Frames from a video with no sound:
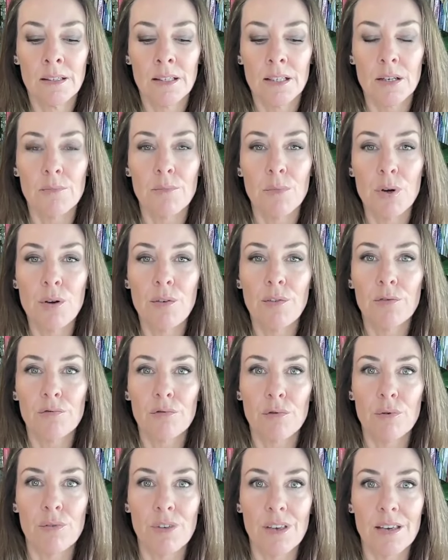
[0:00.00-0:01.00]
to move
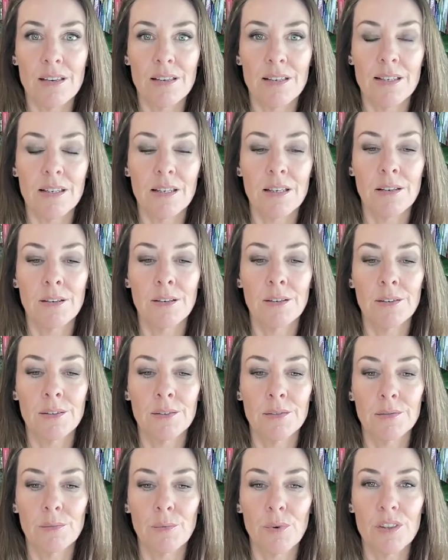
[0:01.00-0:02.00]
through this
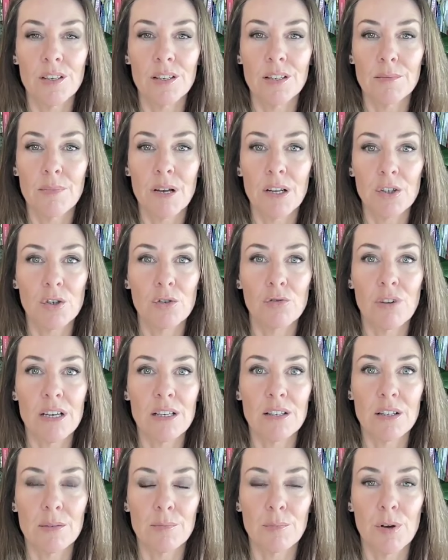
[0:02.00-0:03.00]
with as much
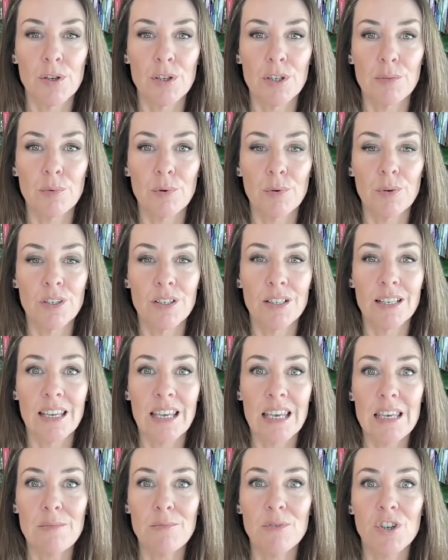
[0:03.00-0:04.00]
grace as possible and to
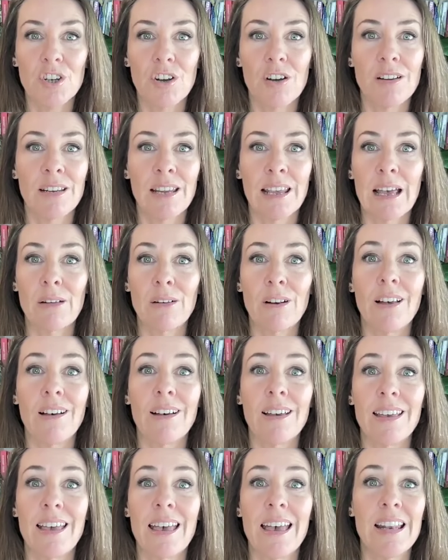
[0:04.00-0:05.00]
keep shining our
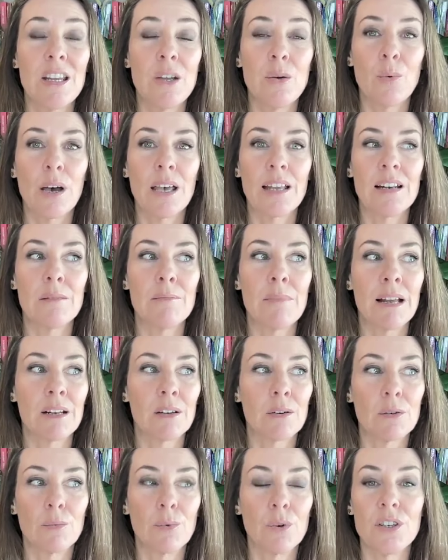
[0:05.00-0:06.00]
light anyway, no
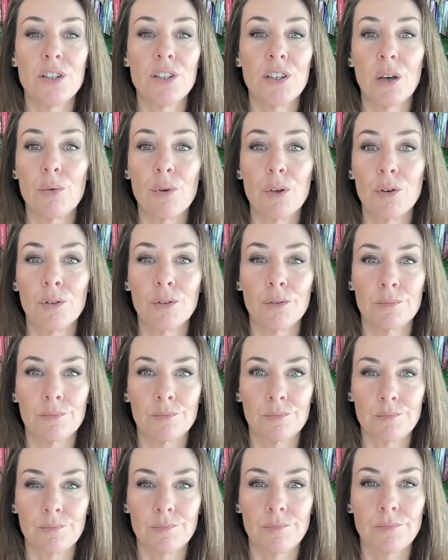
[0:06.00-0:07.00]
matter what is going on.
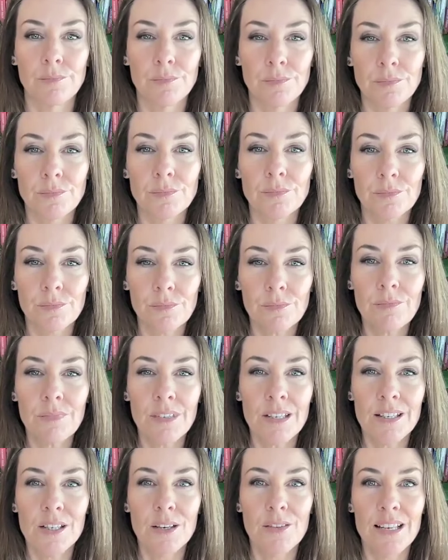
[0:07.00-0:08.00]

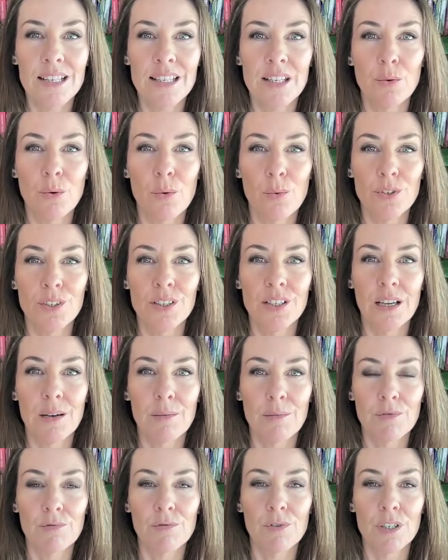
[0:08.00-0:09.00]
So let's see what wants to
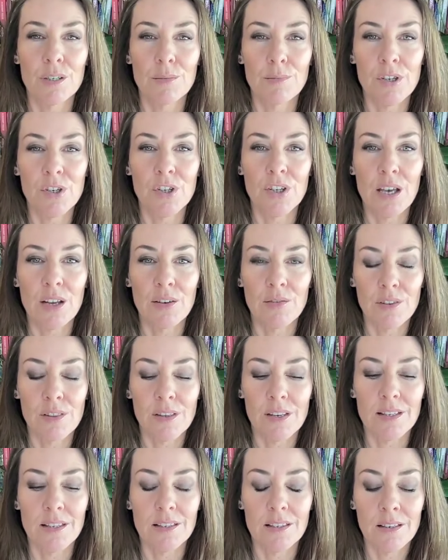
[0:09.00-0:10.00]
come through to be shared for
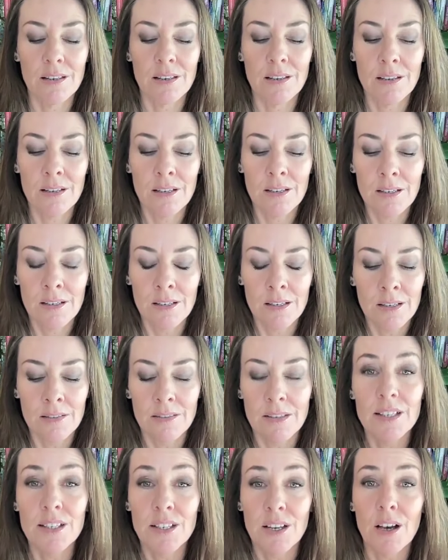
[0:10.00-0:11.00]
this
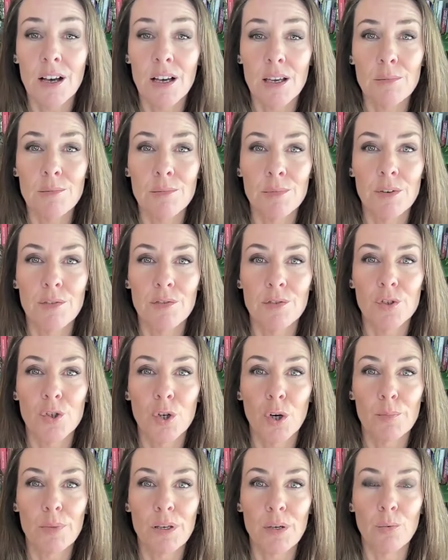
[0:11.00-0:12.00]
time of
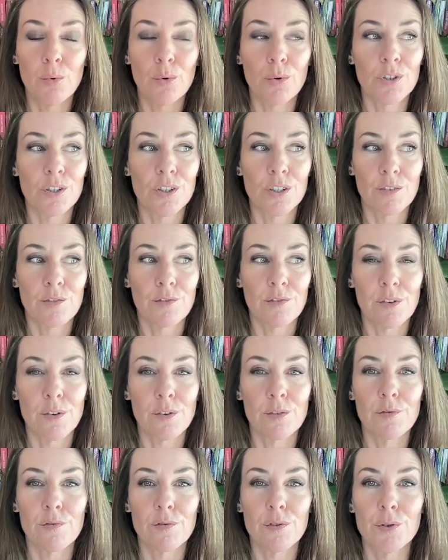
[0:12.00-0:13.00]
choppy waters,
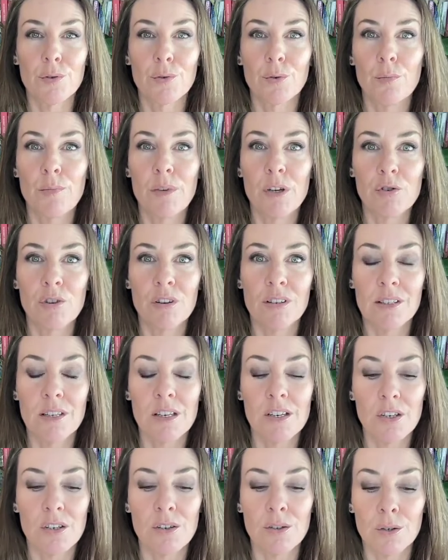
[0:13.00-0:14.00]
of stormy
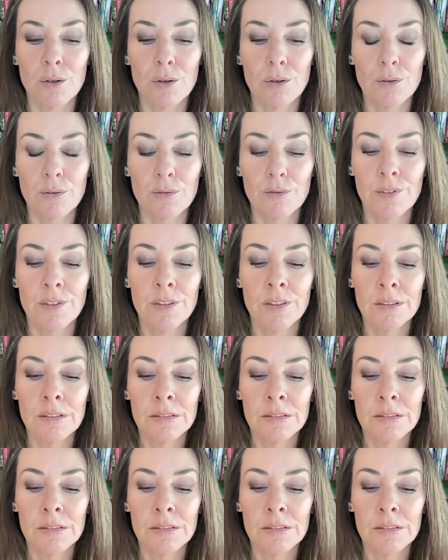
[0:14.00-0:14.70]
transitions, of